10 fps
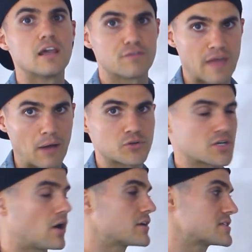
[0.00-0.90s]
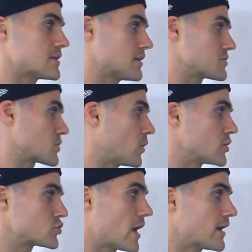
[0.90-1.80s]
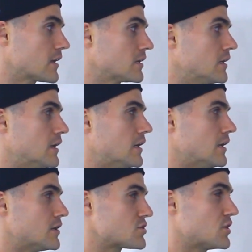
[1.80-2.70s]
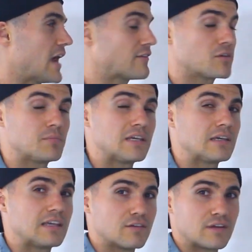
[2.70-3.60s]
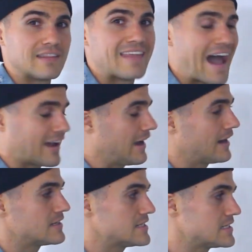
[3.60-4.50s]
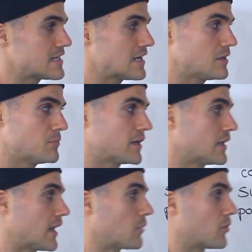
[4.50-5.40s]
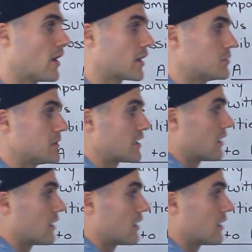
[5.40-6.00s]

if that was constant, it was a quadratic. So you'd have to be given that kind of detail, but again, we're not going to be